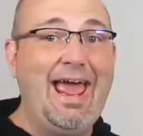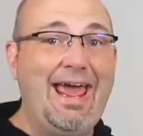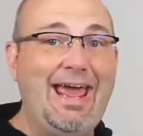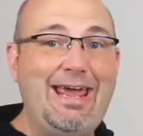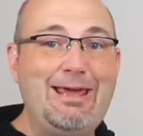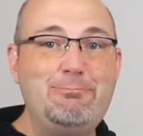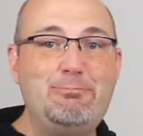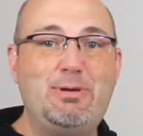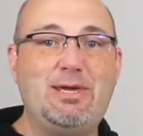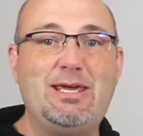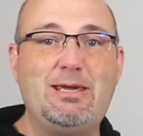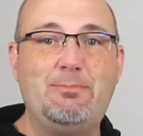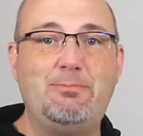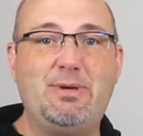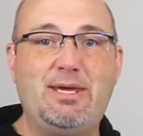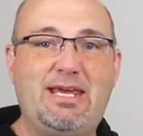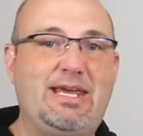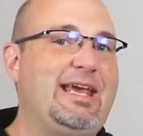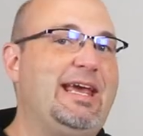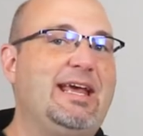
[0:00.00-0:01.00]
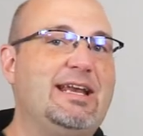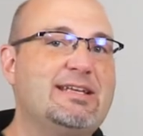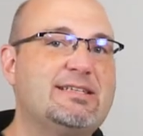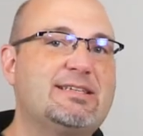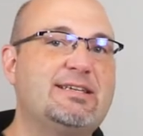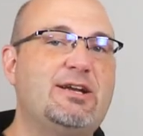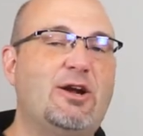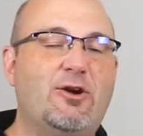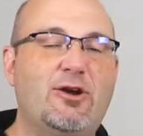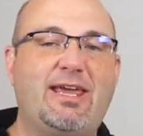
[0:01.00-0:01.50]
APB, it
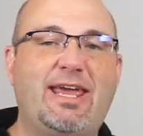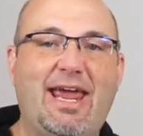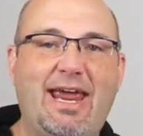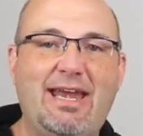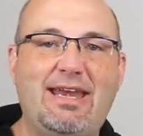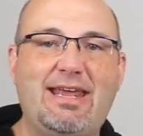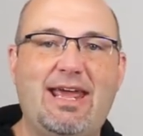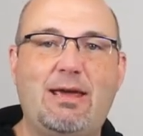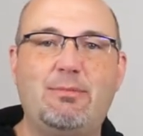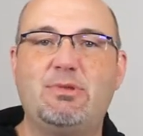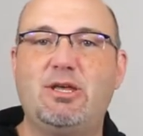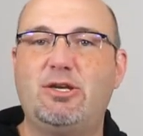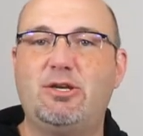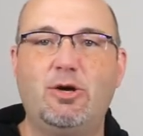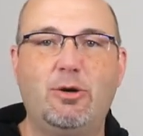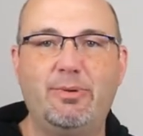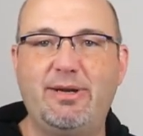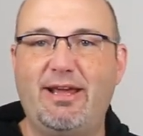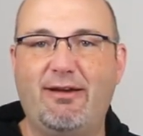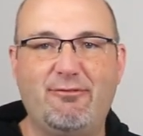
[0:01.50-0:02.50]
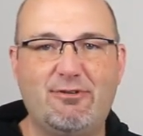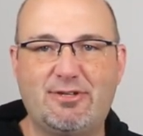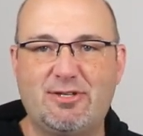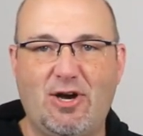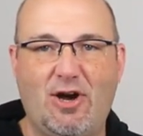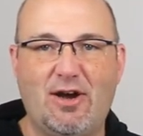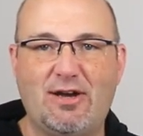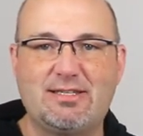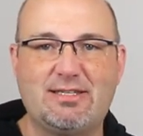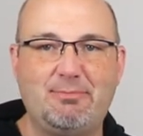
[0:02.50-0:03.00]
is an arcade game that nobody ever
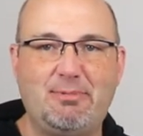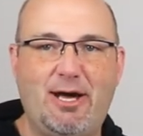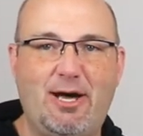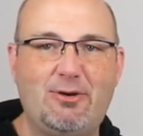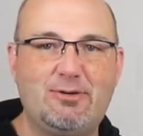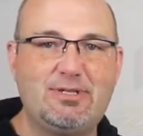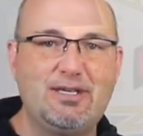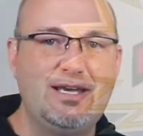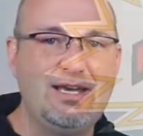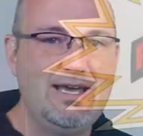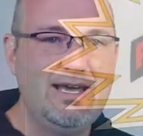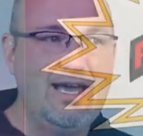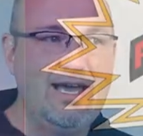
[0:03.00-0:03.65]
talks about.